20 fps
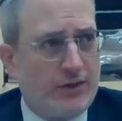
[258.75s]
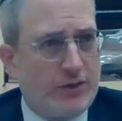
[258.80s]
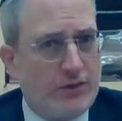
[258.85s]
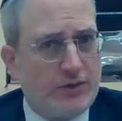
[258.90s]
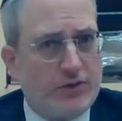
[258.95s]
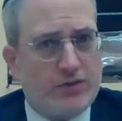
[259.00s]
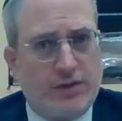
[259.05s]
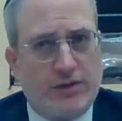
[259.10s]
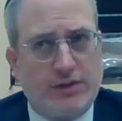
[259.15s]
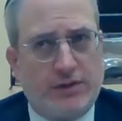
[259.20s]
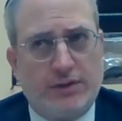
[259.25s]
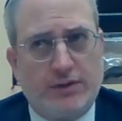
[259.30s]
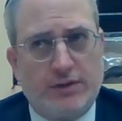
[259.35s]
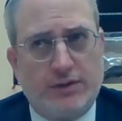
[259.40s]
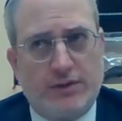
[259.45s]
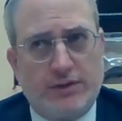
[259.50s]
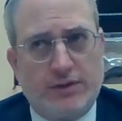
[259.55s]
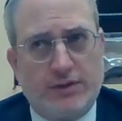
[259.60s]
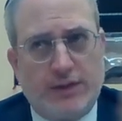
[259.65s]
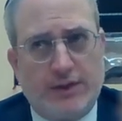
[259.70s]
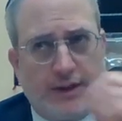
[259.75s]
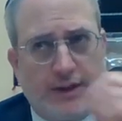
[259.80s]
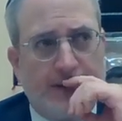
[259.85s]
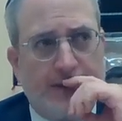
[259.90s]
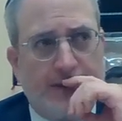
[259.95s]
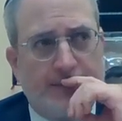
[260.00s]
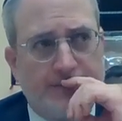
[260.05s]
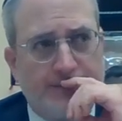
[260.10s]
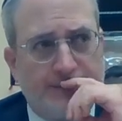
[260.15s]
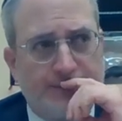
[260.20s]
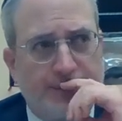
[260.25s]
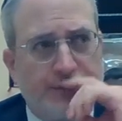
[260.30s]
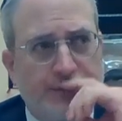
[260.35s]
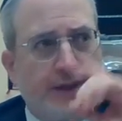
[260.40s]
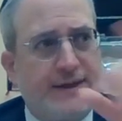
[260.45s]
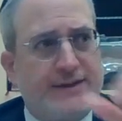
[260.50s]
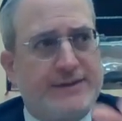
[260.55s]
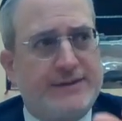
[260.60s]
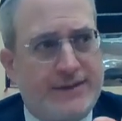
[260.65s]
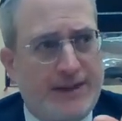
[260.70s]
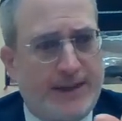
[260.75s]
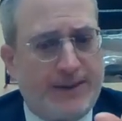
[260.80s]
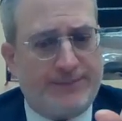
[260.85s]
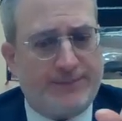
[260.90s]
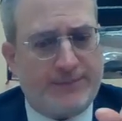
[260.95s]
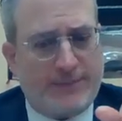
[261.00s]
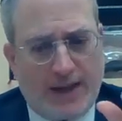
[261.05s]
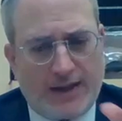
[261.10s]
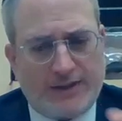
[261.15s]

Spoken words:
You should place them.